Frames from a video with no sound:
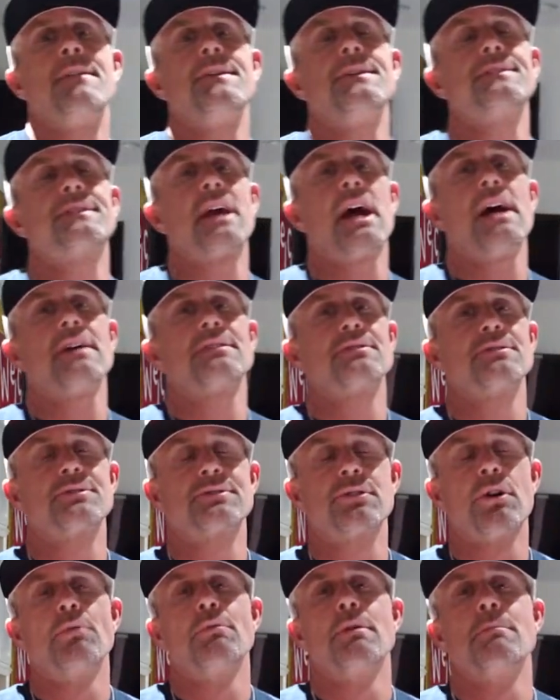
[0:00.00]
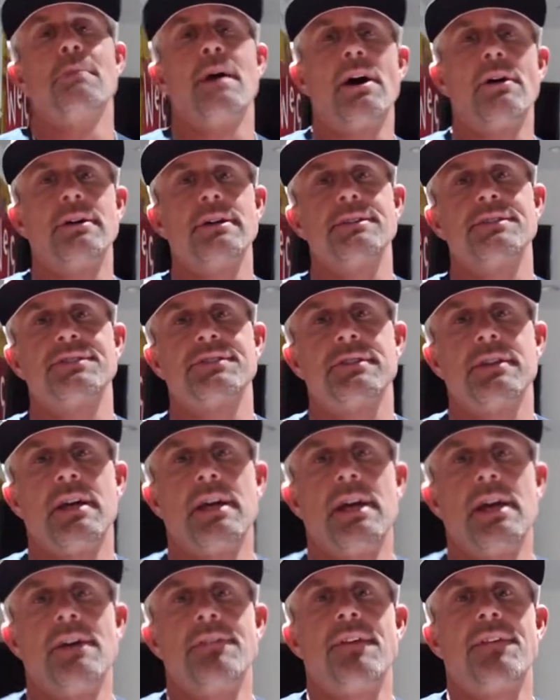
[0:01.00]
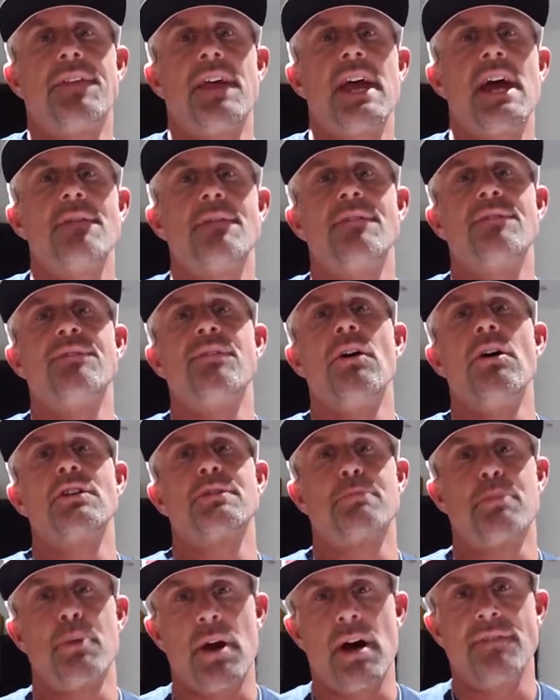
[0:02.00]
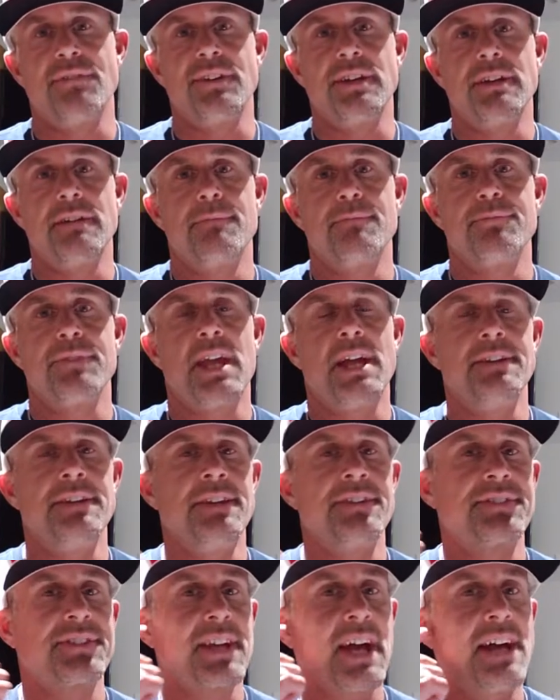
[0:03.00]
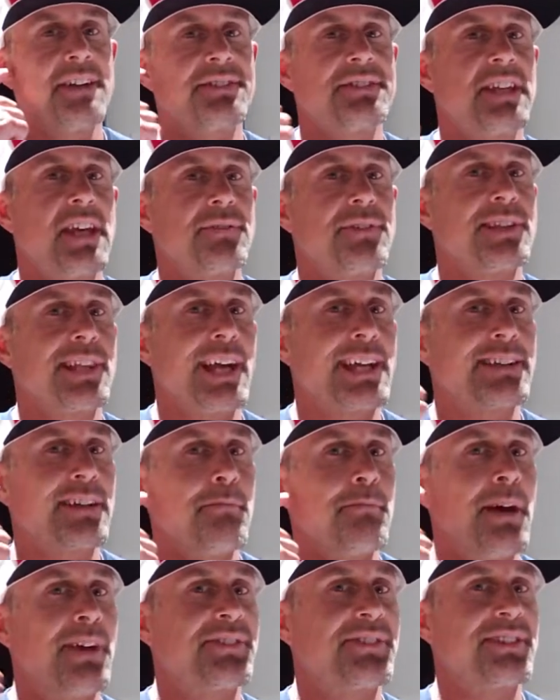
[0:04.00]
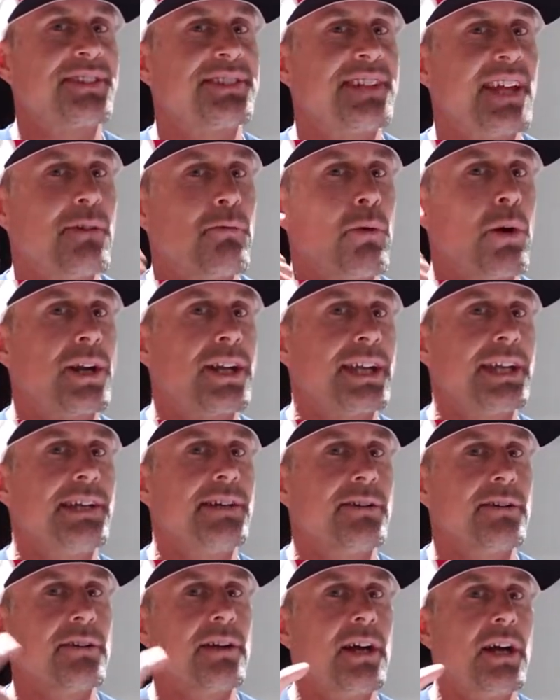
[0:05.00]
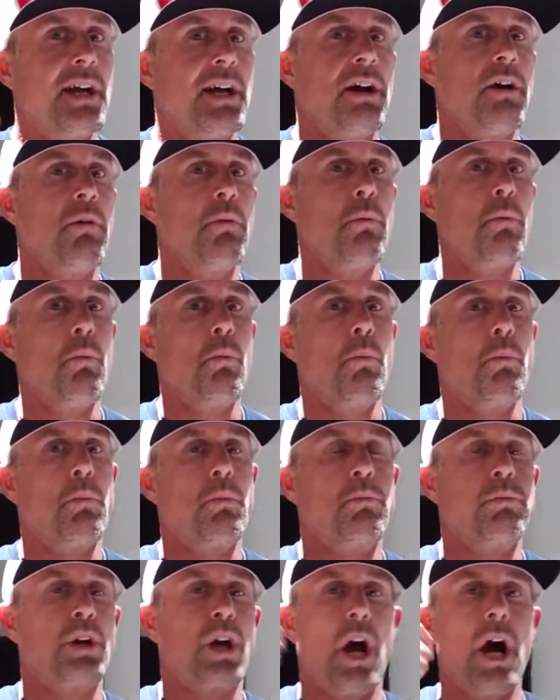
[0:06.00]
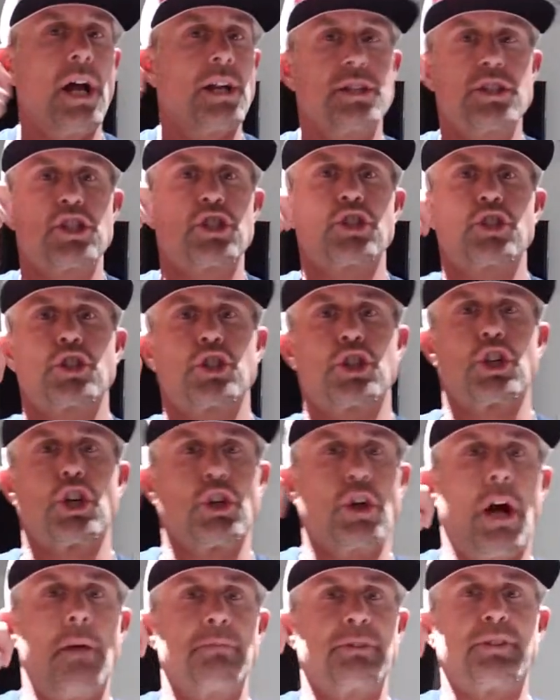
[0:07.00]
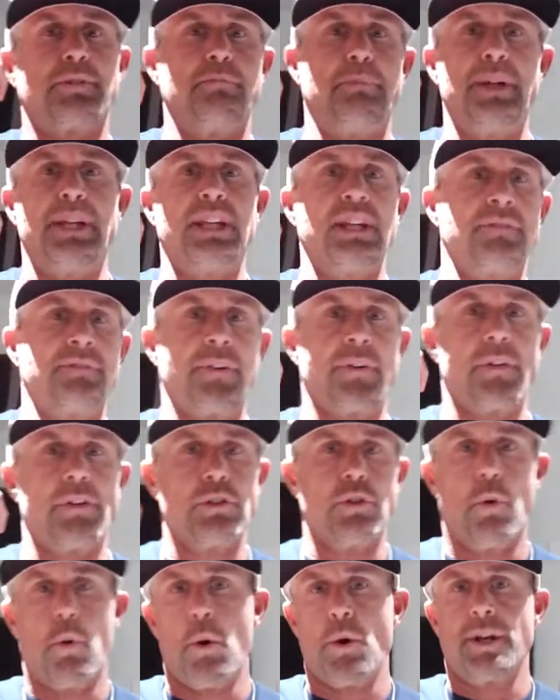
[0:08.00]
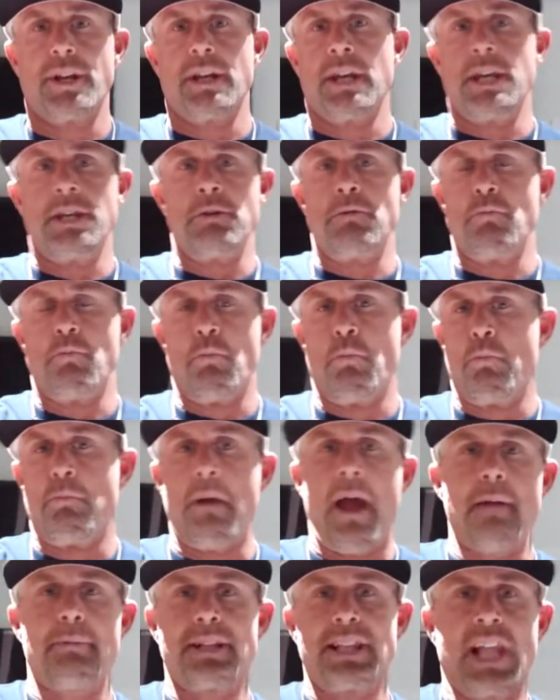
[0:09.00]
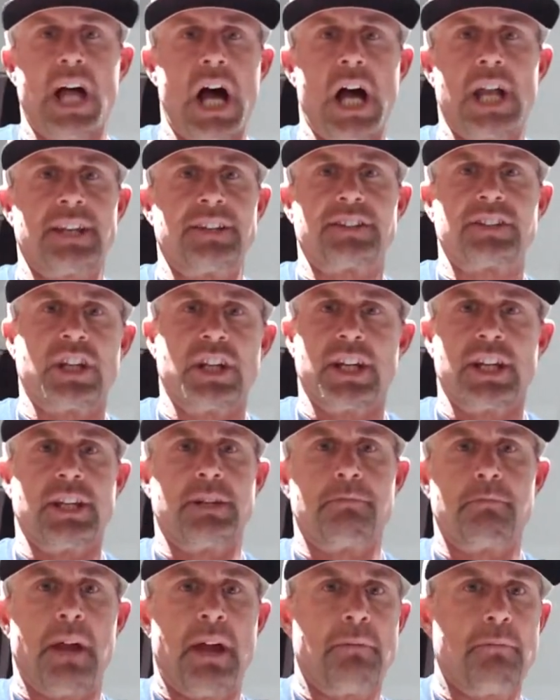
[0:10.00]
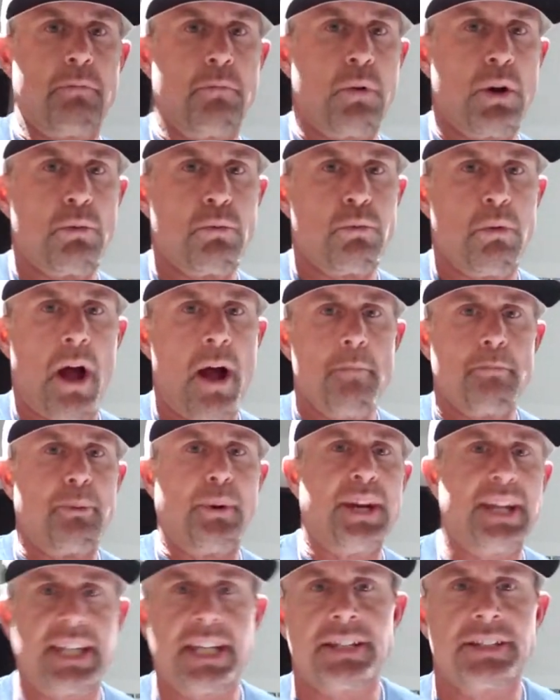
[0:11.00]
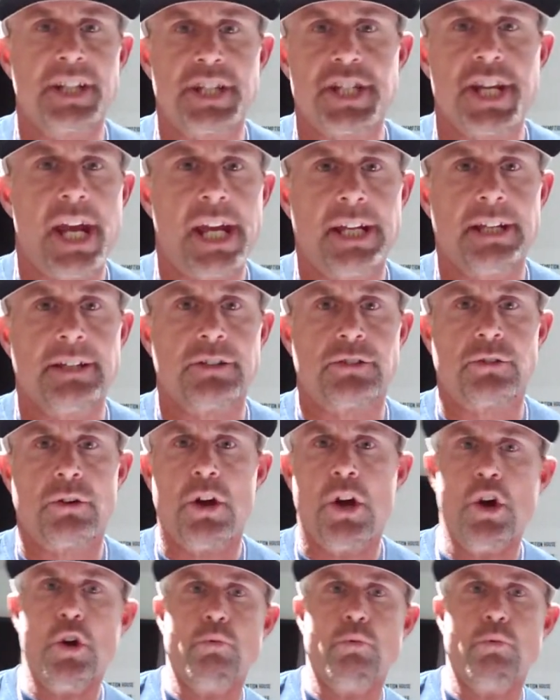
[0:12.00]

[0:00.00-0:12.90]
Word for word: these guys are so rebellious that they have a false prophet. And this guy's given like the message they want to hear. "God, I'm speaking for the Lord, and Babylon is going to, I'm breaking the chains.